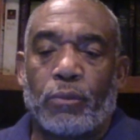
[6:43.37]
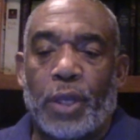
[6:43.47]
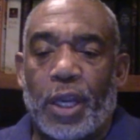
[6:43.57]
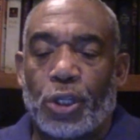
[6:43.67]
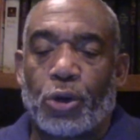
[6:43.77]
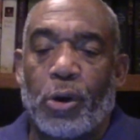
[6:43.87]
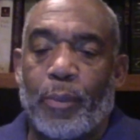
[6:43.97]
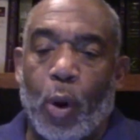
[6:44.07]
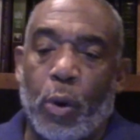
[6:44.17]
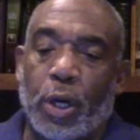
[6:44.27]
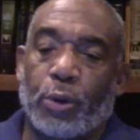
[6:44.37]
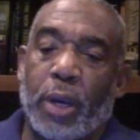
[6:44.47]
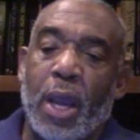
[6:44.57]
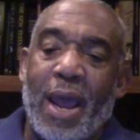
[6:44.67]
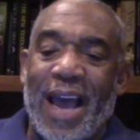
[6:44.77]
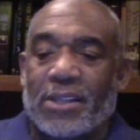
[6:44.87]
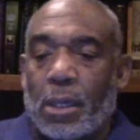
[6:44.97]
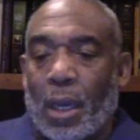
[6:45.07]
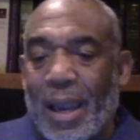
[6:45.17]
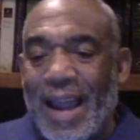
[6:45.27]
literature or poetry as
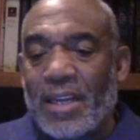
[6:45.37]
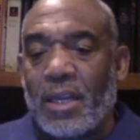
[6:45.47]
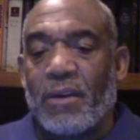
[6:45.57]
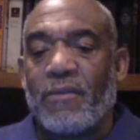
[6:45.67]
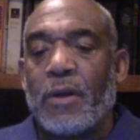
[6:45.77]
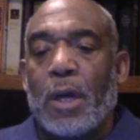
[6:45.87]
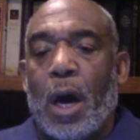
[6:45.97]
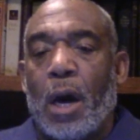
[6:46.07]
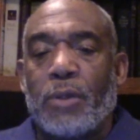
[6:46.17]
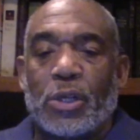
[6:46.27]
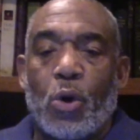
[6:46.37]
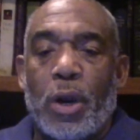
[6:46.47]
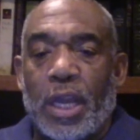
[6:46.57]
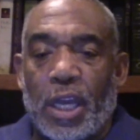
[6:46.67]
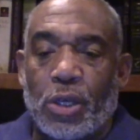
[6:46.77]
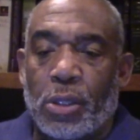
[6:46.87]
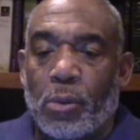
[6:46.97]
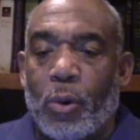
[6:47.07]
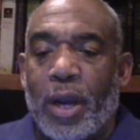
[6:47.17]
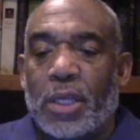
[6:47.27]
an elective that's going to get you
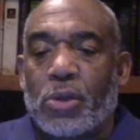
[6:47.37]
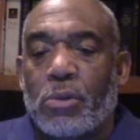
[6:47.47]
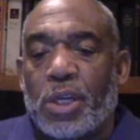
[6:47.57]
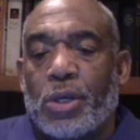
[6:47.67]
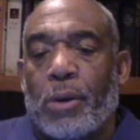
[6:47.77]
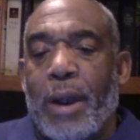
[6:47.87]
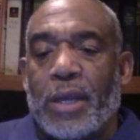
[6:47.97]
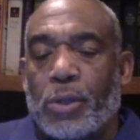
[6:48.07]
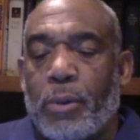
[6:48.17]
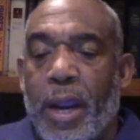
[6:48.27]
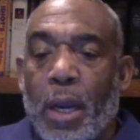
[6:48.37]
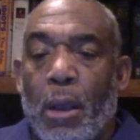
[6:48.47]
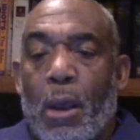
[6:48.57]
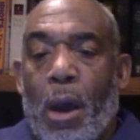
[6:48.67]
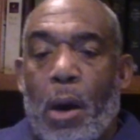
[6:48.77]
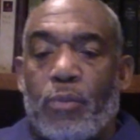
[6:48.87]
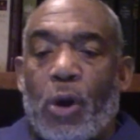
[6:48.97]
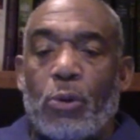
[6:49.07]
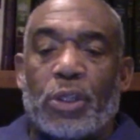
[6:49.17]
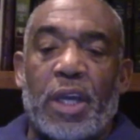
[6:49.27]
some credit so that you graduate.
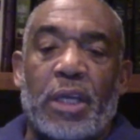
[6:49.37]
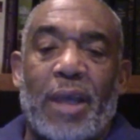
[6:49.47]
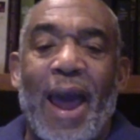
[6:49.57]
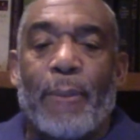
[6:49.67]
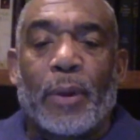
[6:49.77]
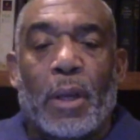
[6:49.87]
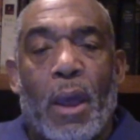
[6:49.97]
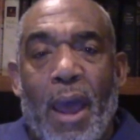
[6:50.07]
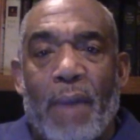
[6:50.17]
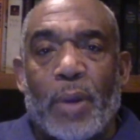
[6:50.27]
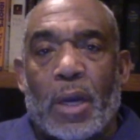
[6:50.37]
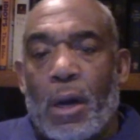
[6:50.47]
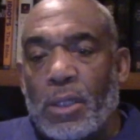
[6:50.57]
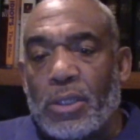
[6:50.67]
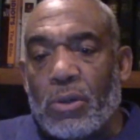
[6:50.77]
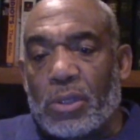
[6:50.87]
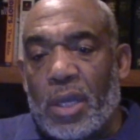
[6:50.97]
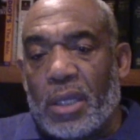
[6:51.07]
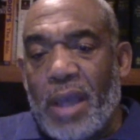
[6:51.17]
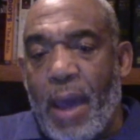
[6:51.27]
Those things happen, and because those
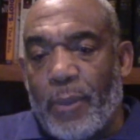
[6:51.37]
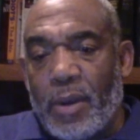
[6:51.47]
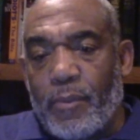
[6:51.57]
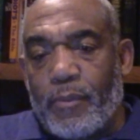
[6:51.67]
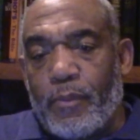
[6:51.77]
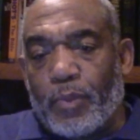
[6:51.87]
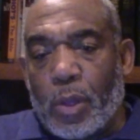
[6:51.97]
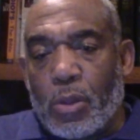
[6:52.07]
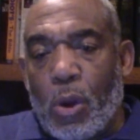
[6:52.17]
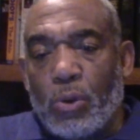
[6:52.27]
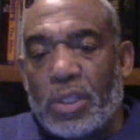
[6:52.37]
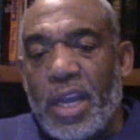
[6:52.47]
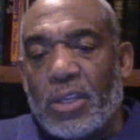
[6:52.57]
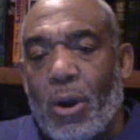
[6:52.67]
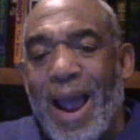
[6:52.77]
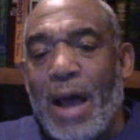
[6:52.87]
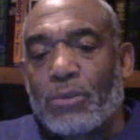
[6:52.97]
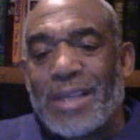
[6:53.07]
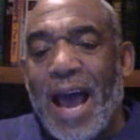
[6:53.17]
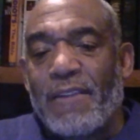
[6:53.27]
things happen, those things are
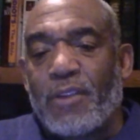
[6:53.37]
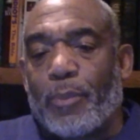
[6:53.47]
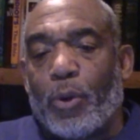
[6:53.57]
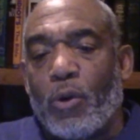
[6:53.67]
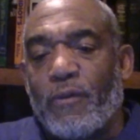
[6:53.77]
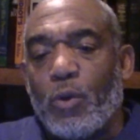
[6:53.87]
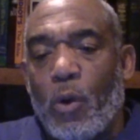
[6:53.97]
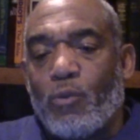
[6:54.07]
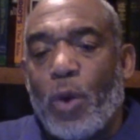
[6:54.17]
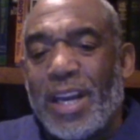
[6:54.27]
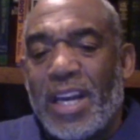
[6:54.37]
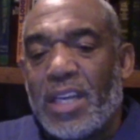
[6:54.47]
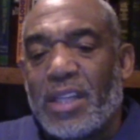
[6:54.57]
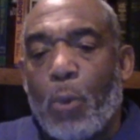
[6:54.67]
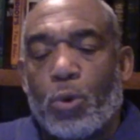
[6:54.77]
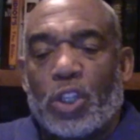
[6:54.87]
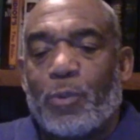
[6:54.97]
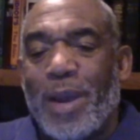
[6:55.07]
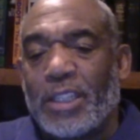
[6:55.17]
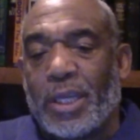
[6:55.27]
outside of the purview of what it is that we're
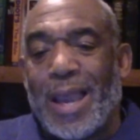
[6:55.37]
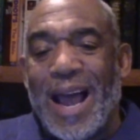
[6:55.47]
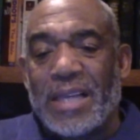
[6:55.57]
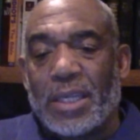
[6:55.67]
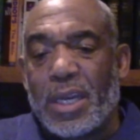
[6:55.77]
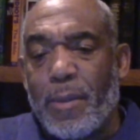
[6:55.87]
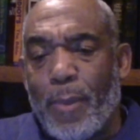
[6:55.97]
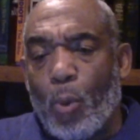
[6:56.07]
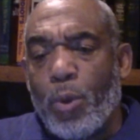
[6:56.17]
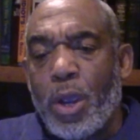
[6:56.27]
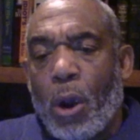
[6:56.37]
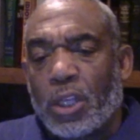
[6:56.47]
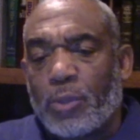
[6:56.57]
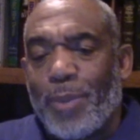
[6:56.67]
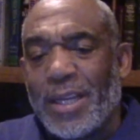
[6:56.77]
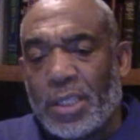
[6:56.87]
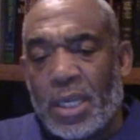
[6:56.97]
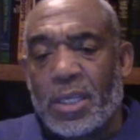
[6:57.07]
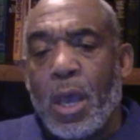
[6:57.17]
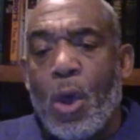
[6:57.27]
specializing in, but we are
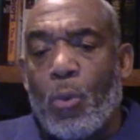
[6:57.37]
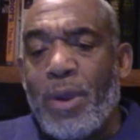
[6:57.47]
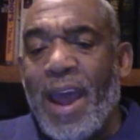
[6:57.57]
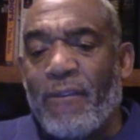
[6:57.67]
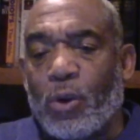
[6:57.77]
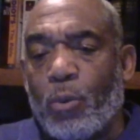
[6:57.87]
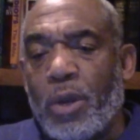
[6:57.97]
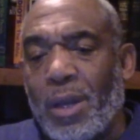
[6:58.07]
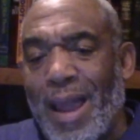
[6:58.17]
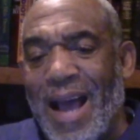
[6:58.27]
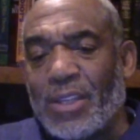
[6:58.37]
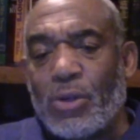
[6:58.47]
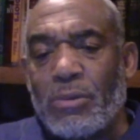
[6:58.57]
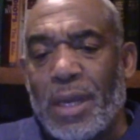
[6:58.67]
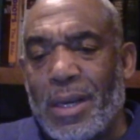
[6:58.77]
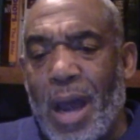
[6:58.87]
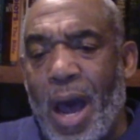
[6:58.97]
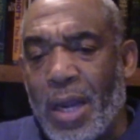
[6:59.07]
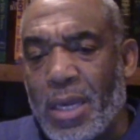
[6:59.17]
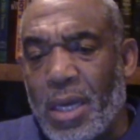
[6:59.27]
specialists. We have to realize, though, that
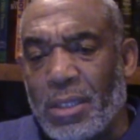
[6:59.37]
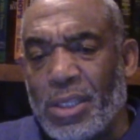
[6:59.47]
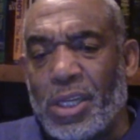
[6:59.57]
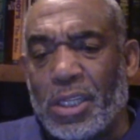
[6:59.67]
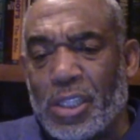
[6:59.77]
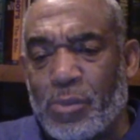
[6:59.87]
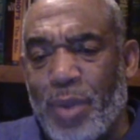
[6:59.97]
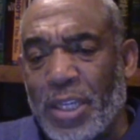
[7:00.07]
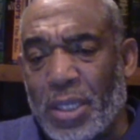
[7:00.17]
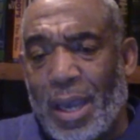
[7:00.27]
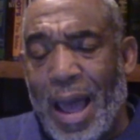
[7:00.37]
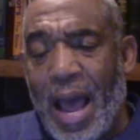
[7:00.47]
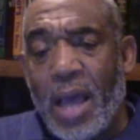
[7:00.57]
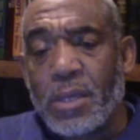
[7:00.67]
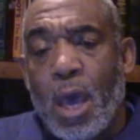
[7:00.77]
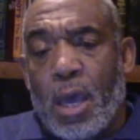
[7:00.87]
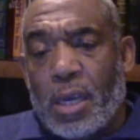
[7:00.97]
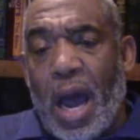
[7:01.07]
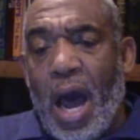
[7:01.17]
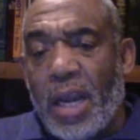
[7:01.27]
God doesn't just specialize.
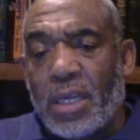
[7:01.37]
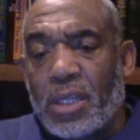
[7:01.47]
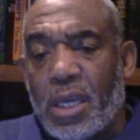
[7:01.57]
God is